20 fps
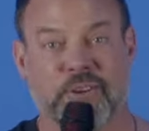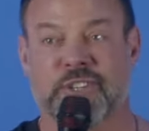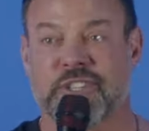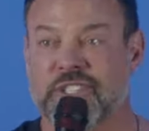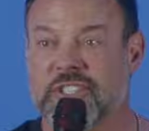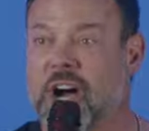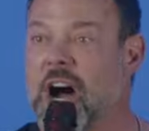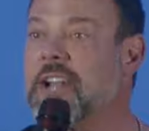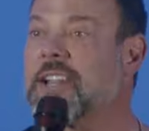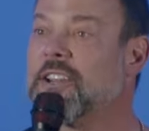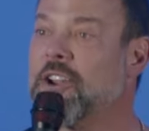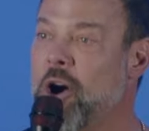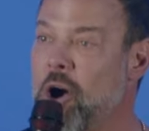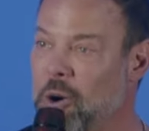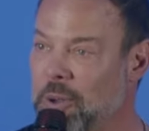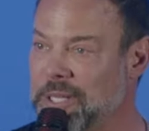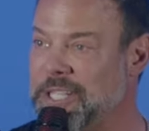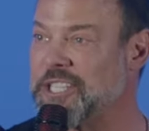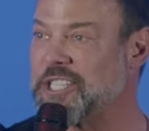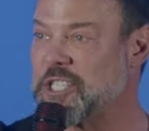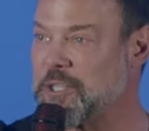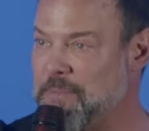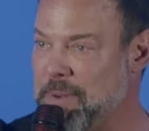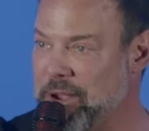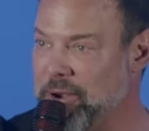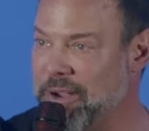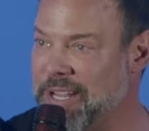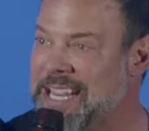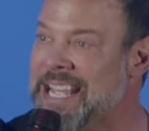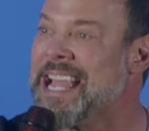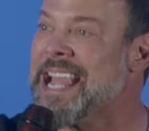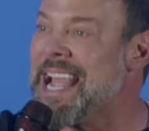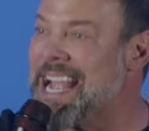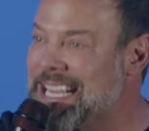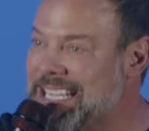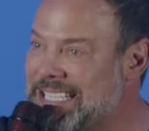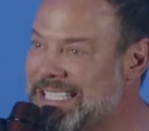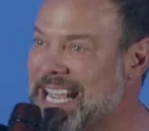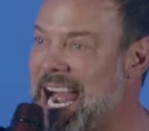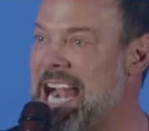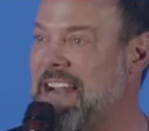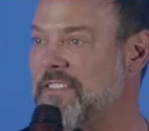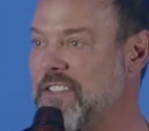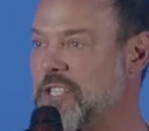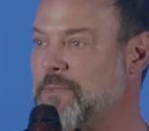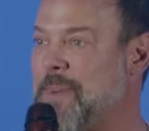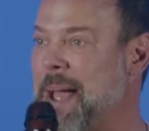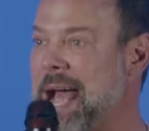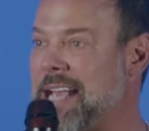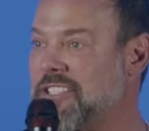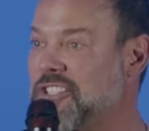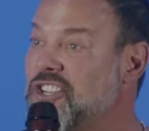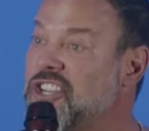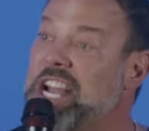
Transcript: Son, and Holy Spirit inside of this passage.